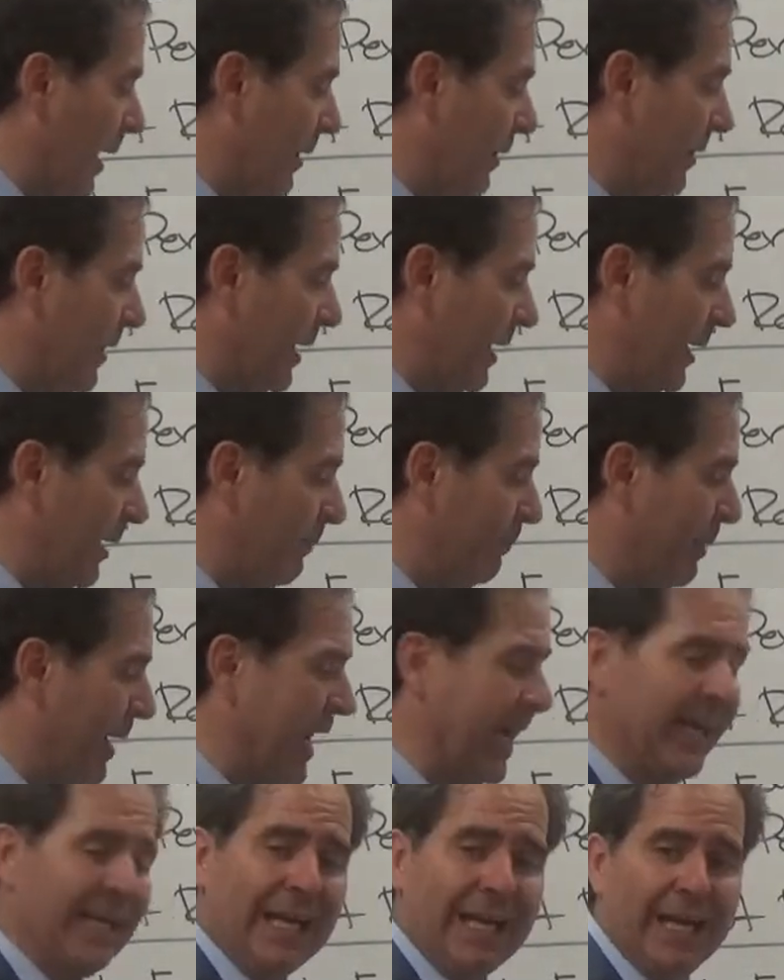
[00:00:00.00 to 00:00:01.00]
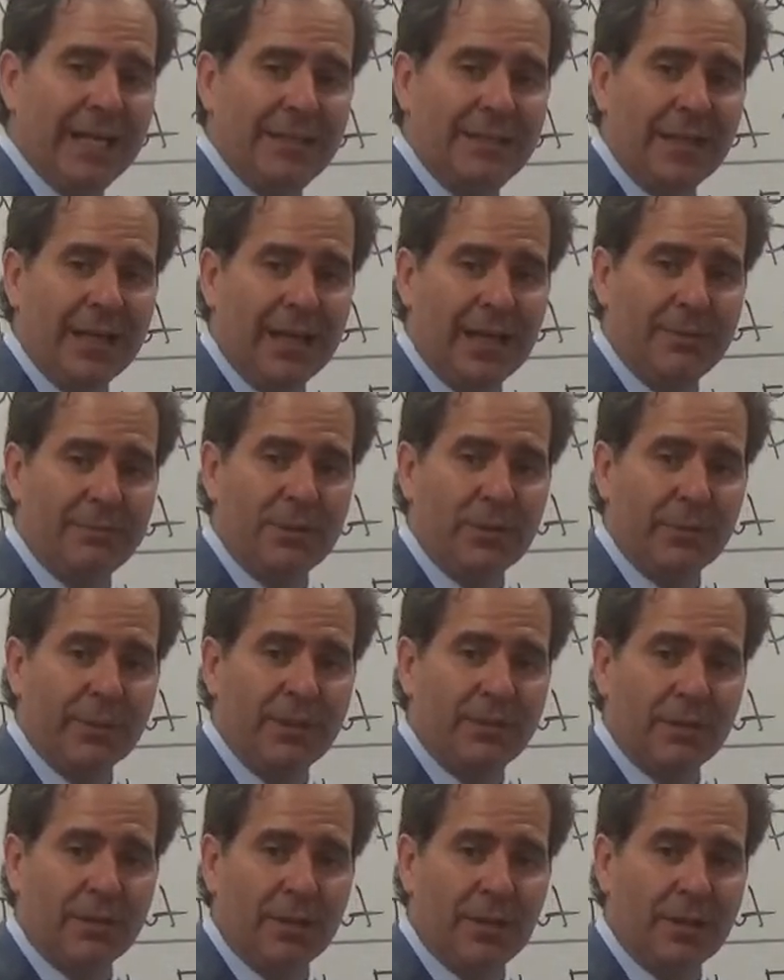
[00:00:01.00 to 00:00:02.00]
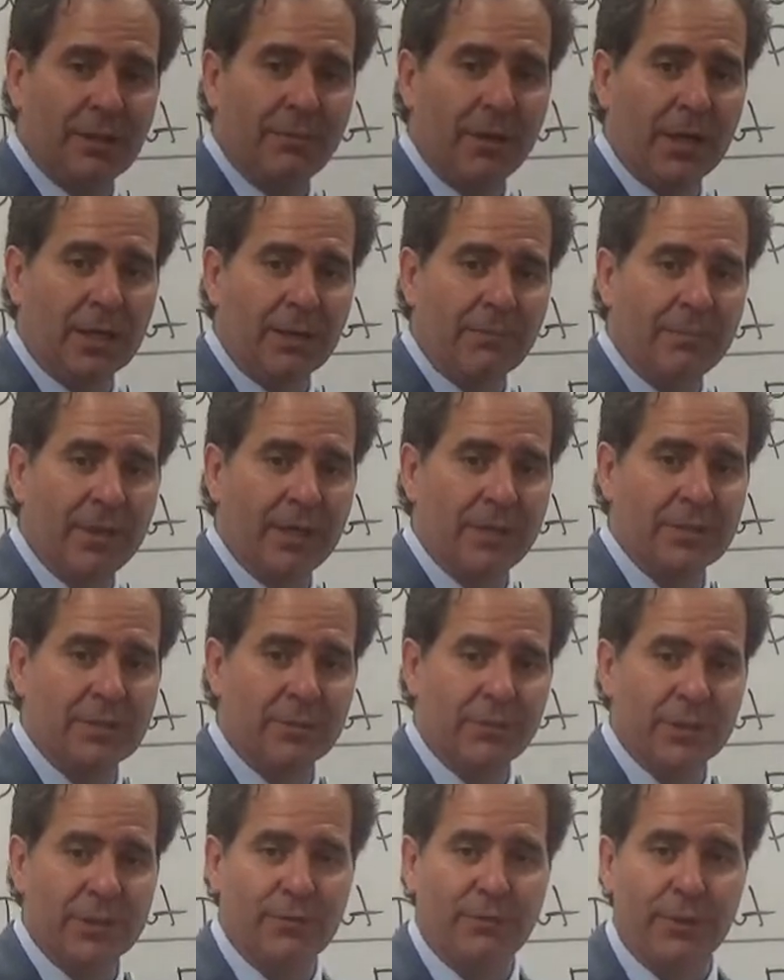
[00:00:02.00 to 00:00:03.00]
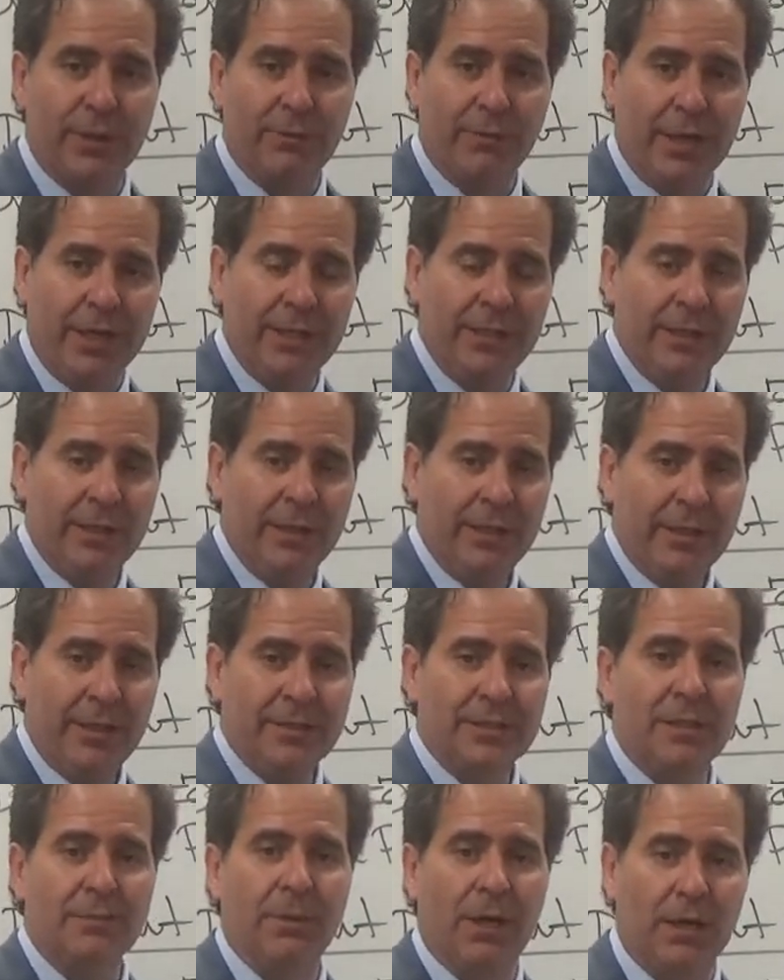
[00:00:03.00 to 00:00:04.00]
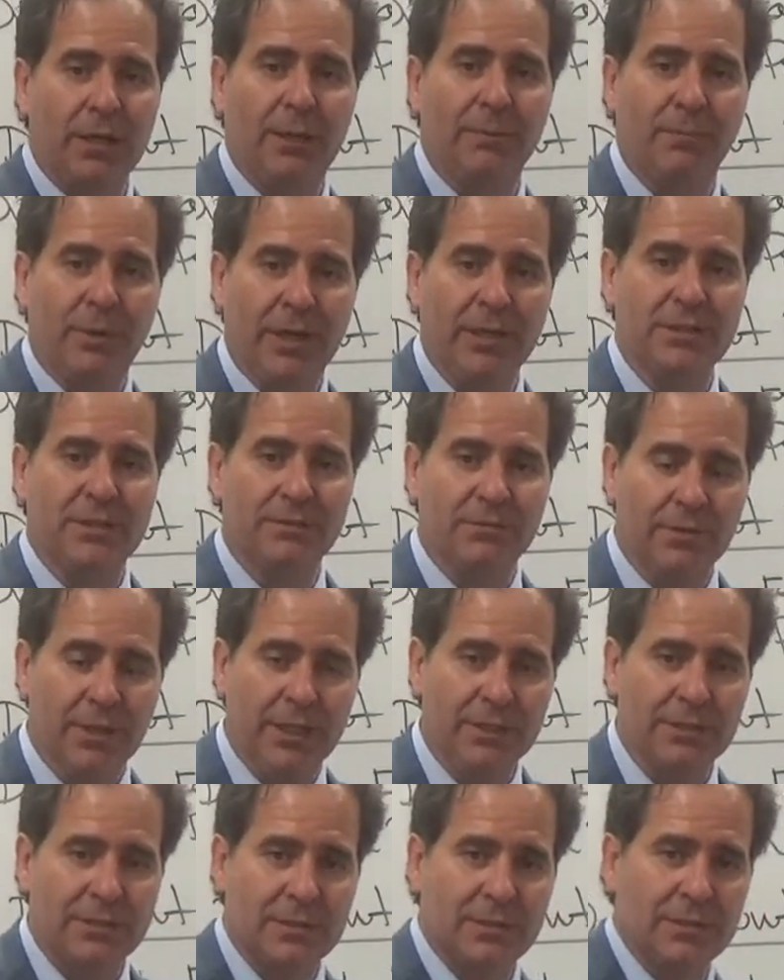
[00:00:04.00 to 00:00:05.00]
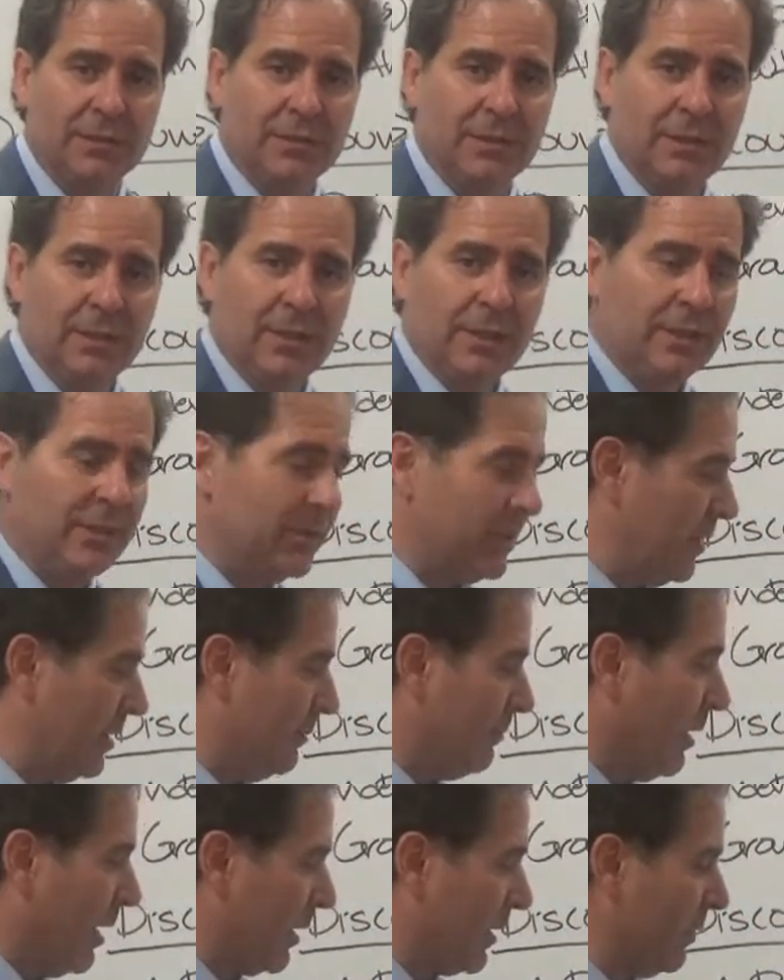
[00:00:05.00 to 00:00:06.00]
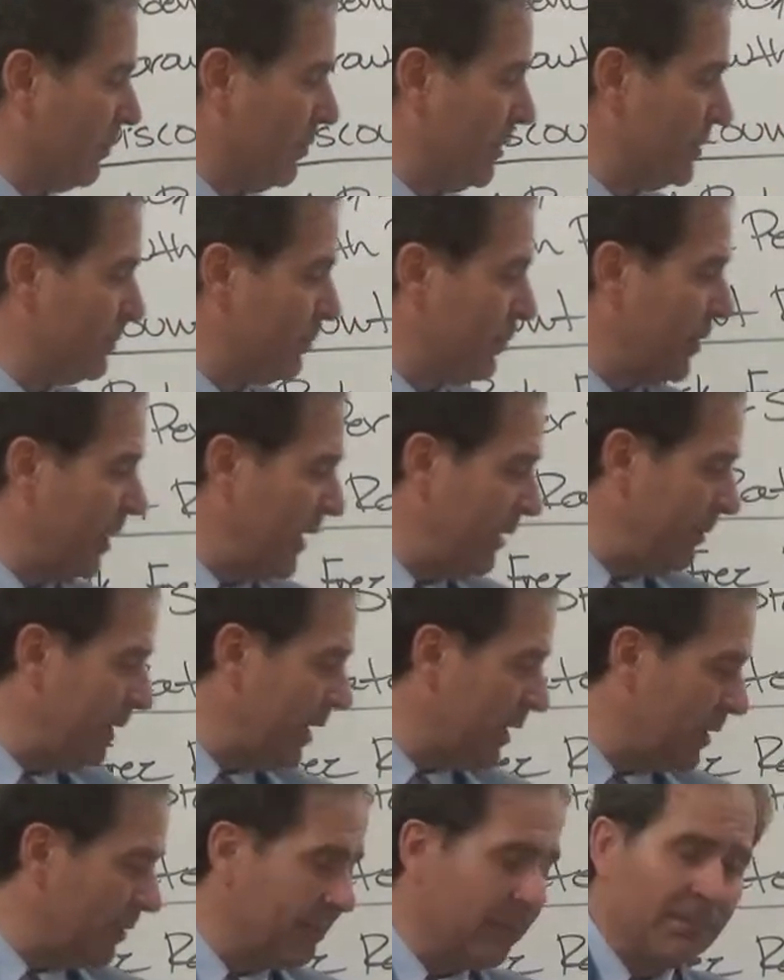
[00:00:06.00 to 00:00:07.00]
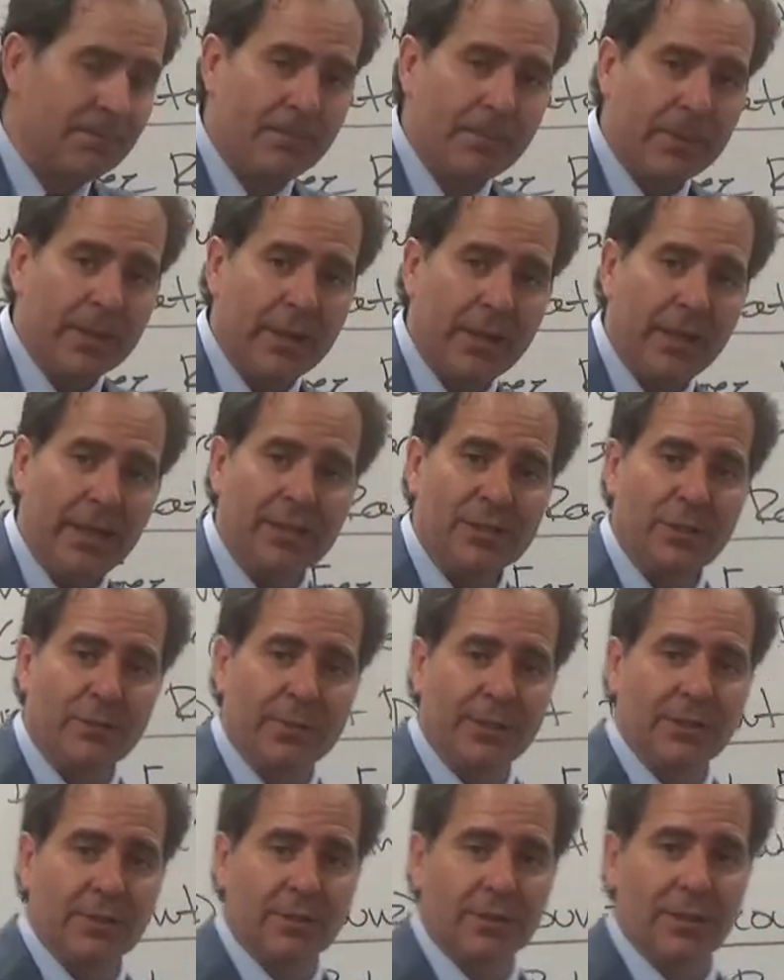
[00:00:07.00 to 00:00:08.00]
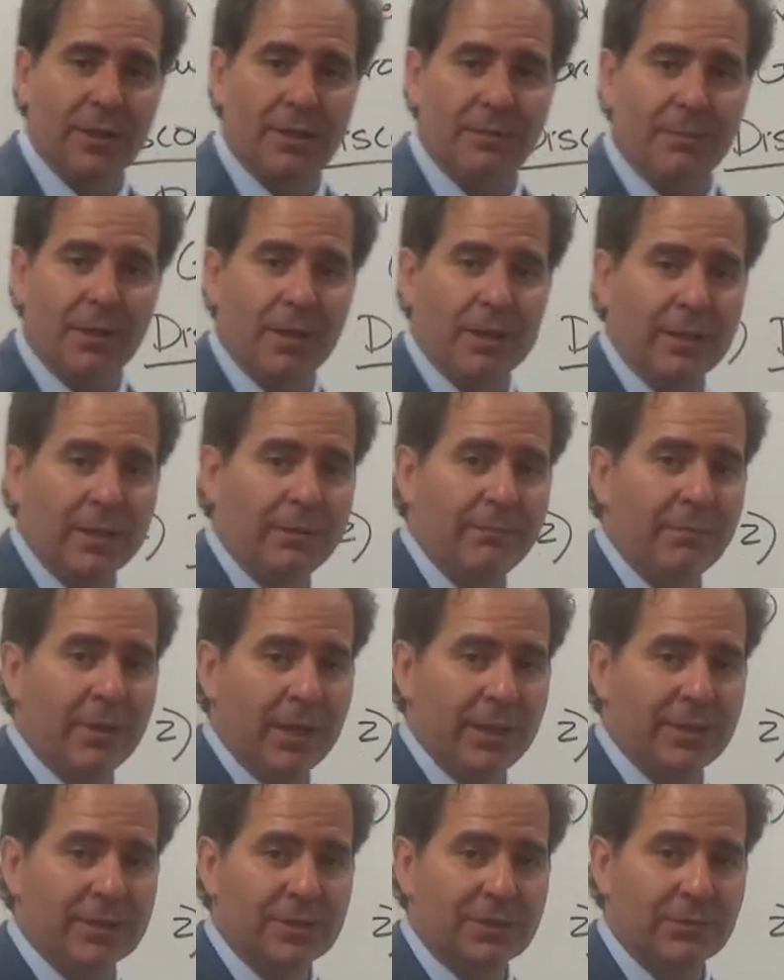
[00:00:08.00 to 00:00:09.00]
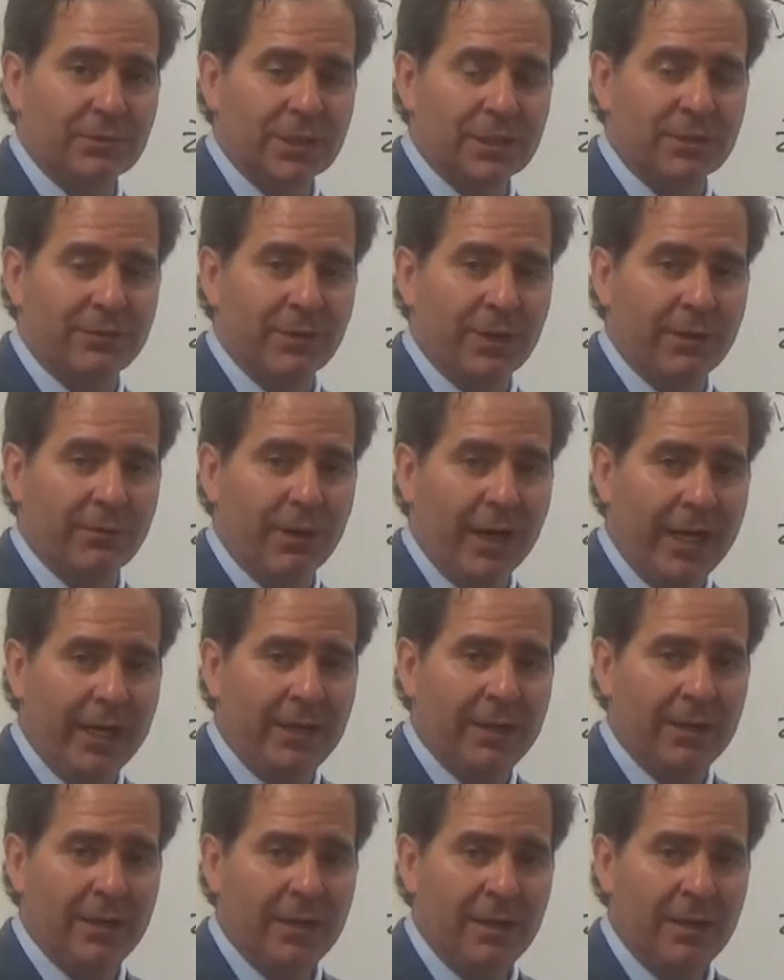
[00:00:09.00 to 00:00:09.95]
The beta times the return on the market minus the risk-free rate is the market price of risk. So the market risk premium is the return on the market minus the risk-free rate.